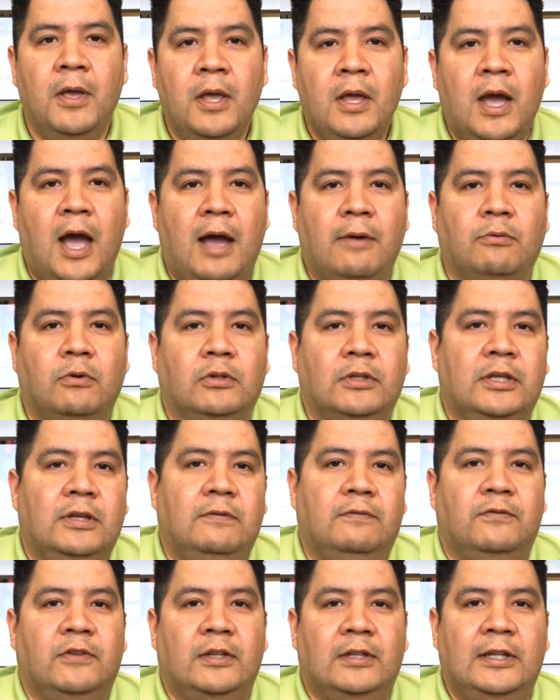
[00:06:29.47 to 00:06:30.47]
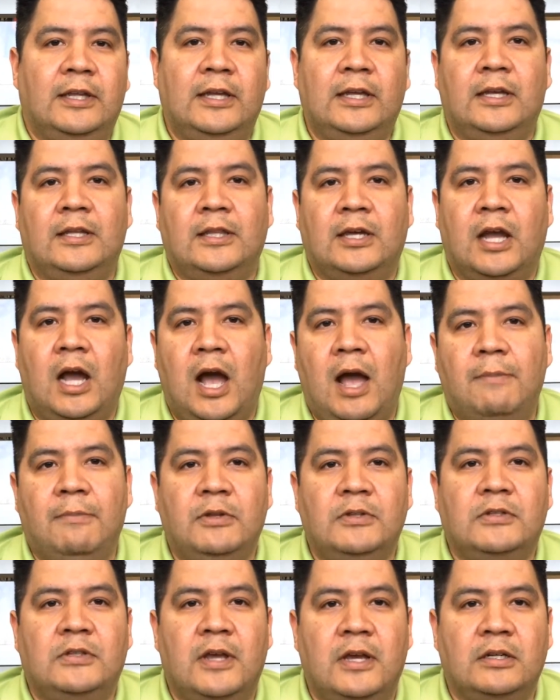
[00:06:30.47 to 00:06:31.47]
I will leave the link in the
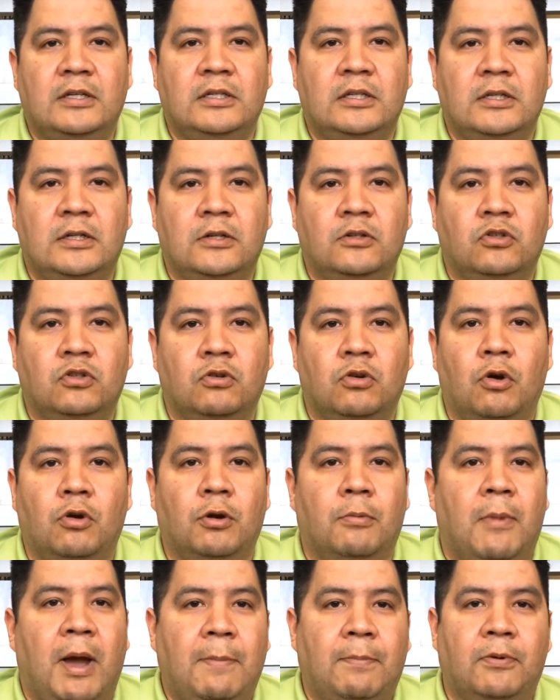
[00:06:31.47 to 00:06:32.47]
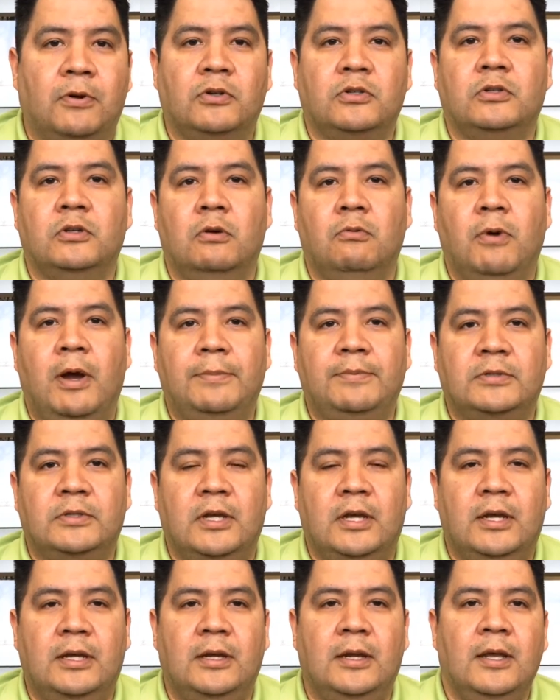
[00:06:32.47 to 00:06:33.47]
comment section to go to my personal
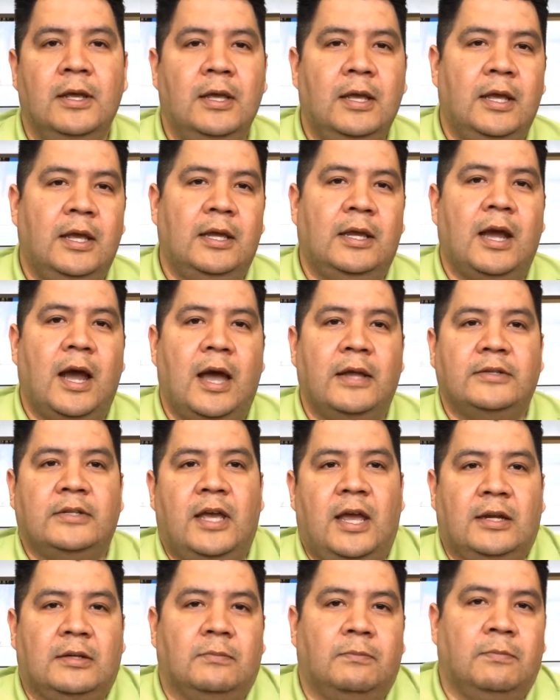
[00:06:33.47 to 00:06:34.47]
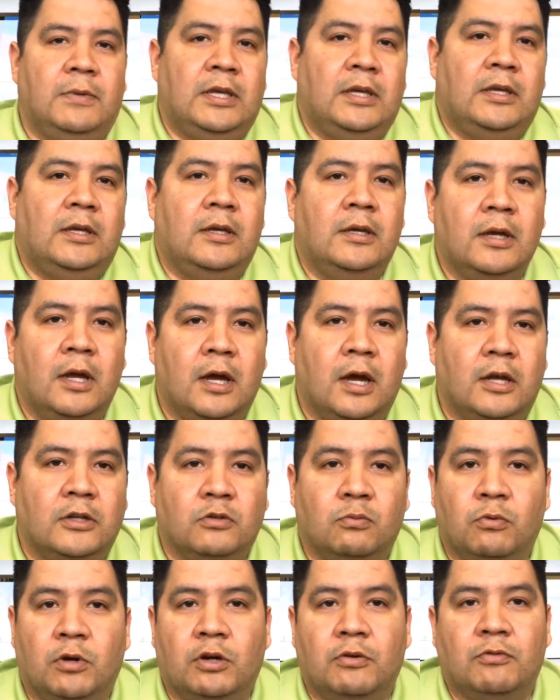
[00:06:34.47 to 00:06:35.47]
website and contact me to
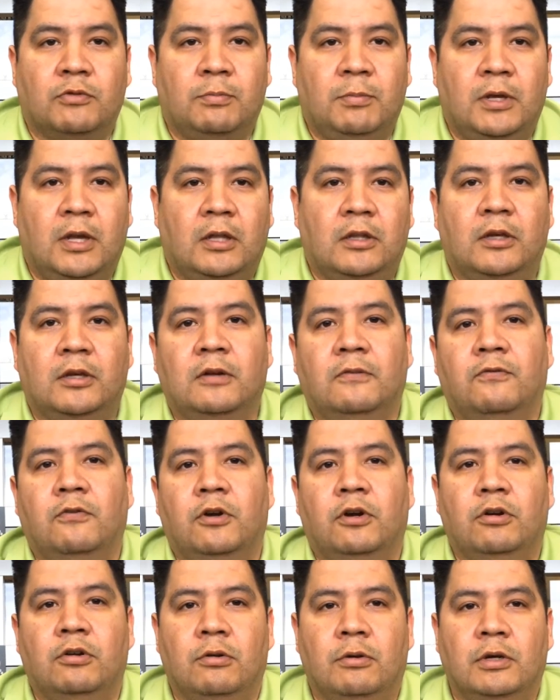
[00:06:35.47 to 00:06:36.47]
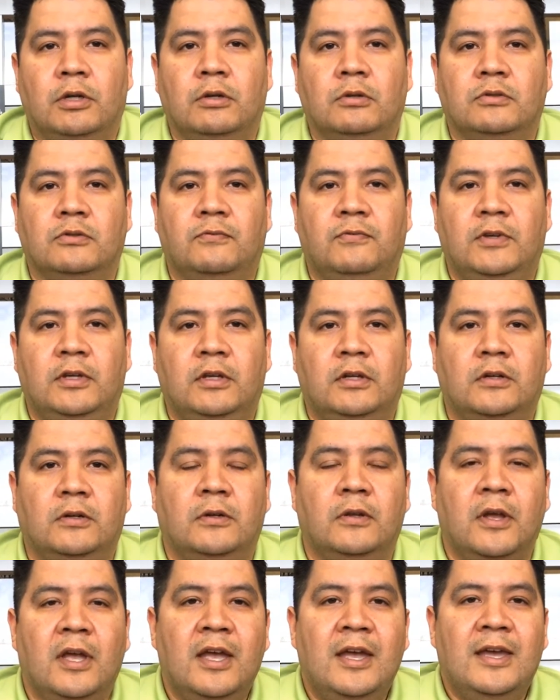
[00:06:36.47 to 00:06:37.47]
work with me on looking for a new or used vehicle.